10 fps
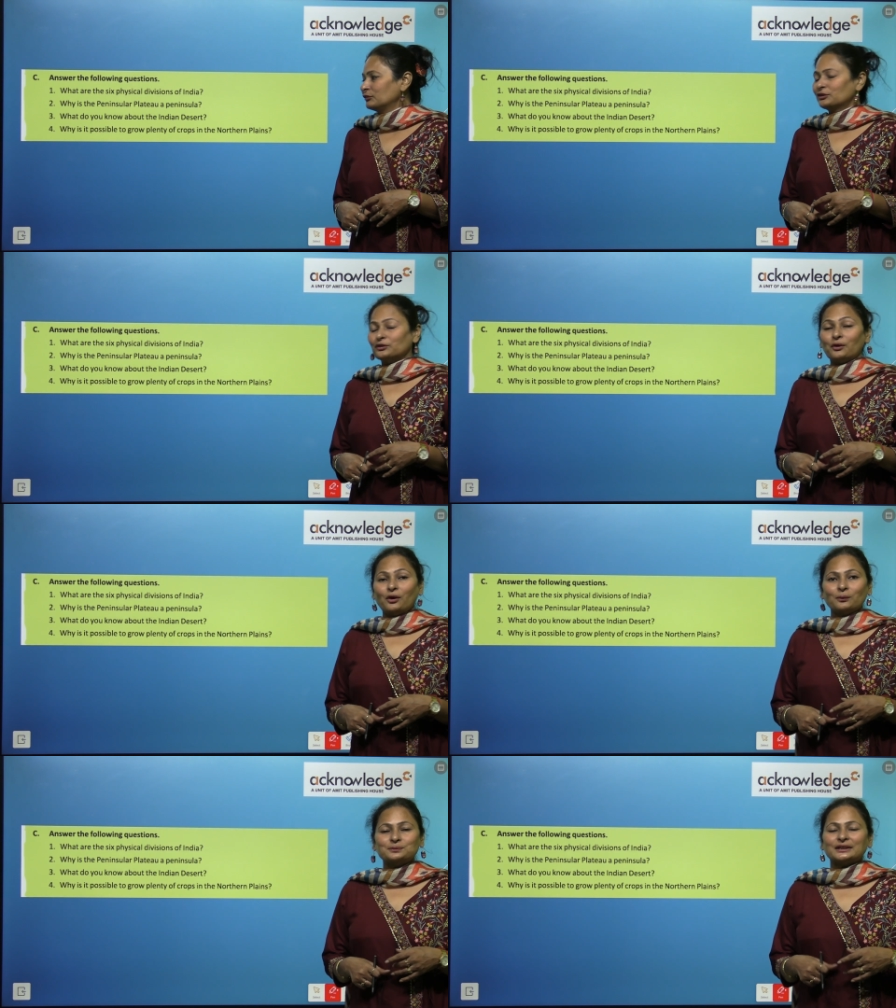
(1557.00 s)

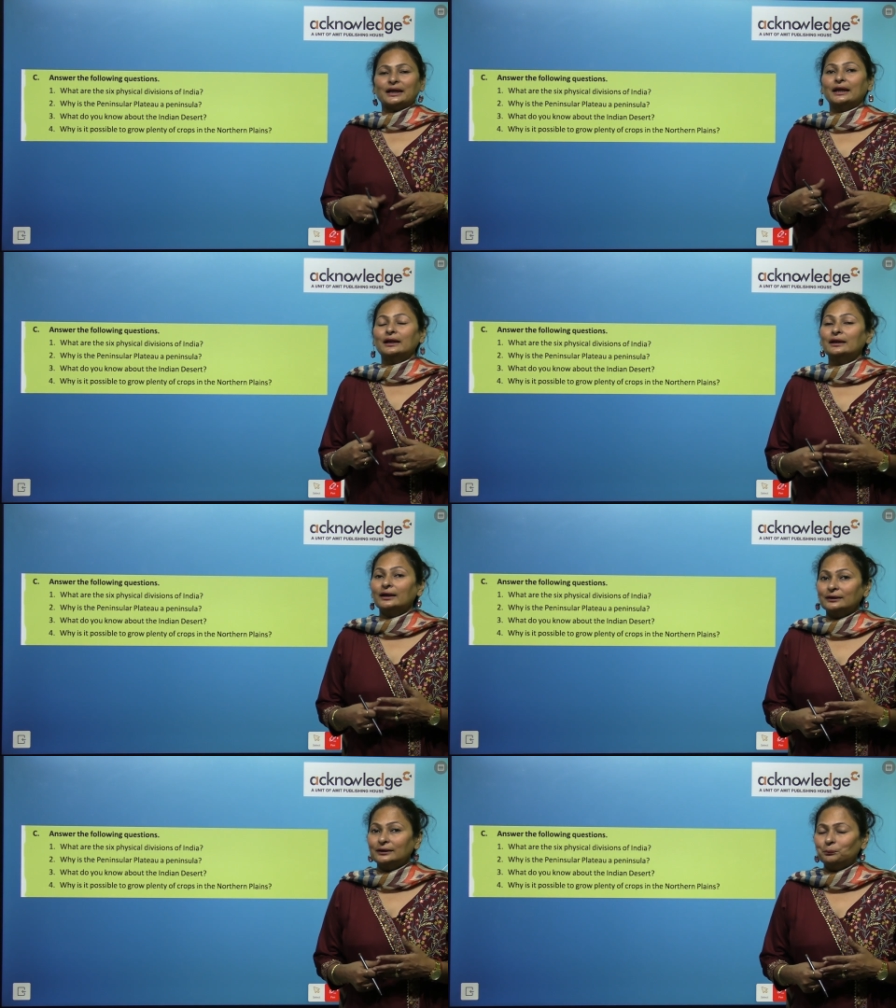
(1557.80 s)
crops in
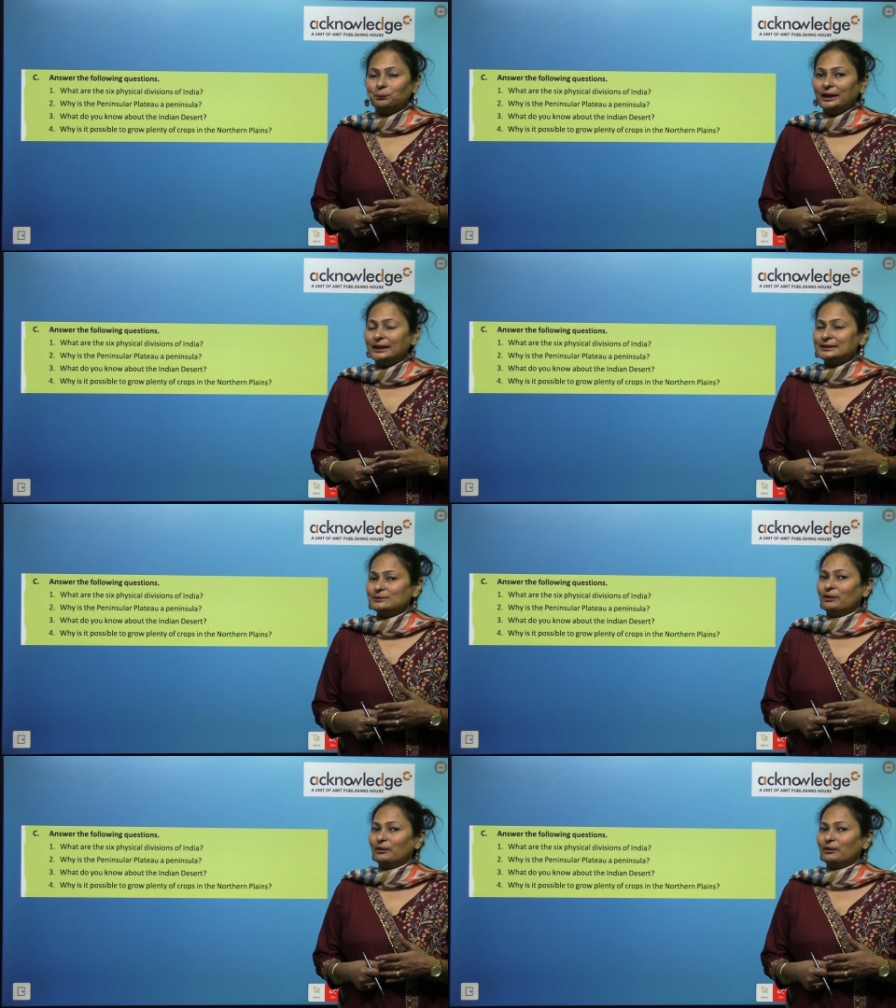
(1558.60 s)
northern place?